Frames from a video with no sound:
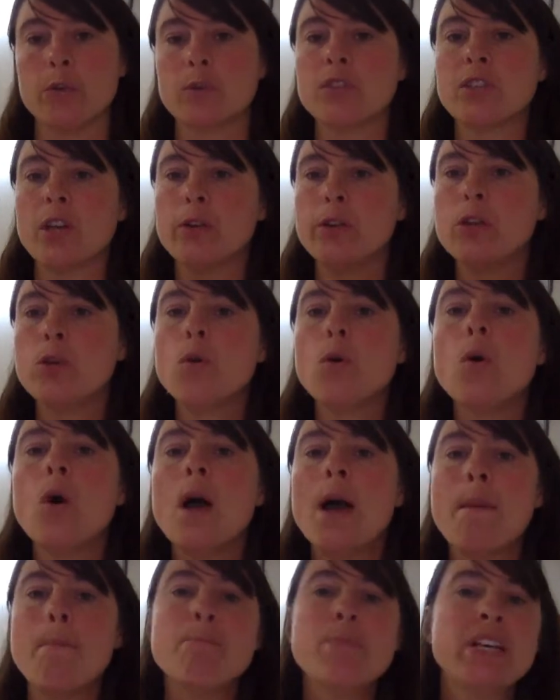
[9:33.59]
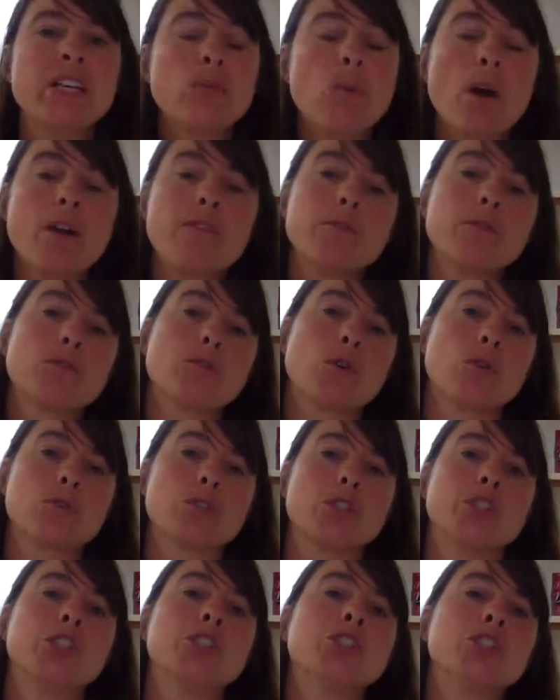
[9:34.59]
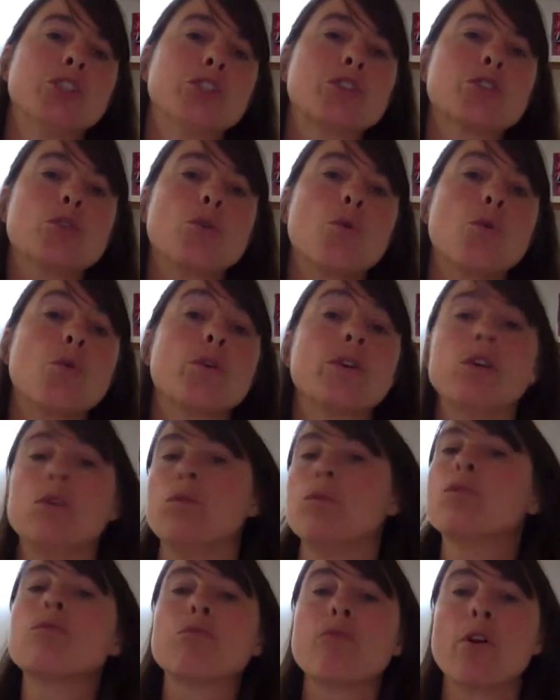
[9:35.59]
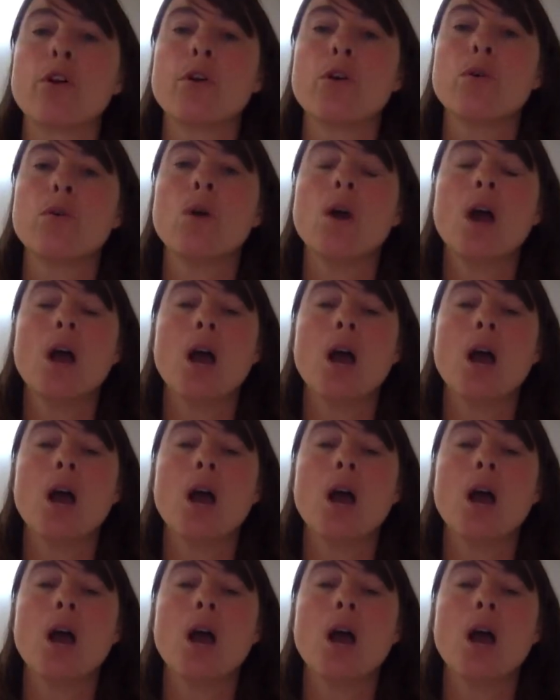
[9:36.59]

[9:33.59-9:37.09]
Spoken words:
So your midwife or doctor should talk you through